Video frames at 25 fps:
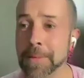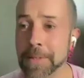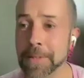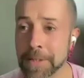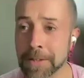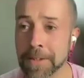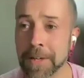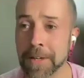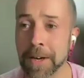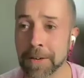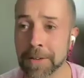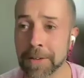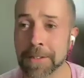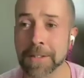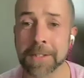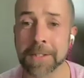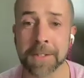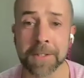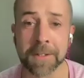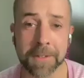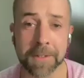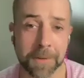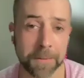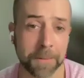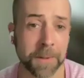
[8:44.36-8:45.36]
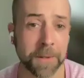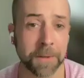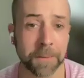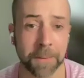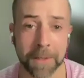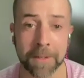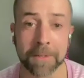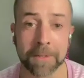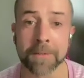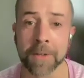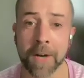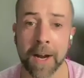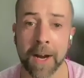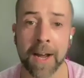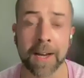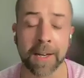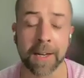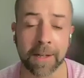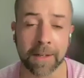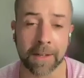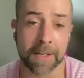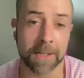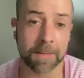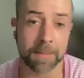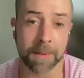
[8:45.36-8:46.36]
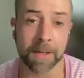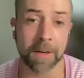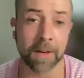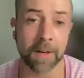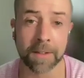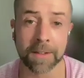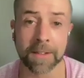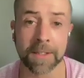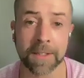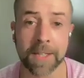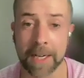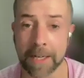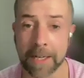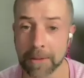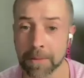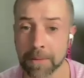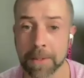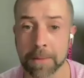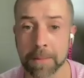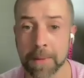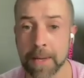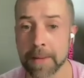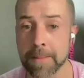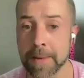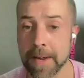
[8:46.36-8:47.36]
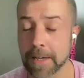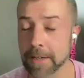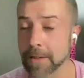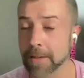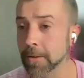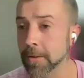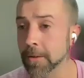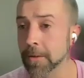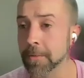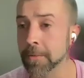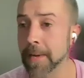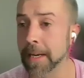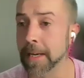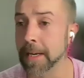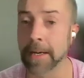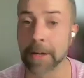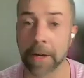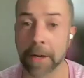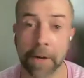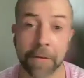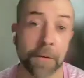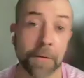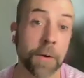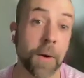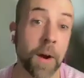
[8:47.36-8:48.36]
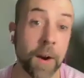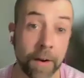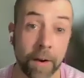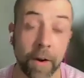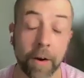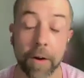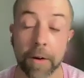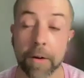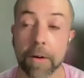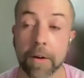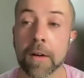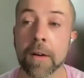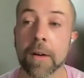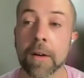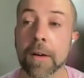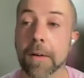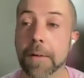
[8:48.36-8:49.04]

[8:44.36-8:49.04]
when you go into the real world of drag are you going to be on stage with a BMX or making over a dog?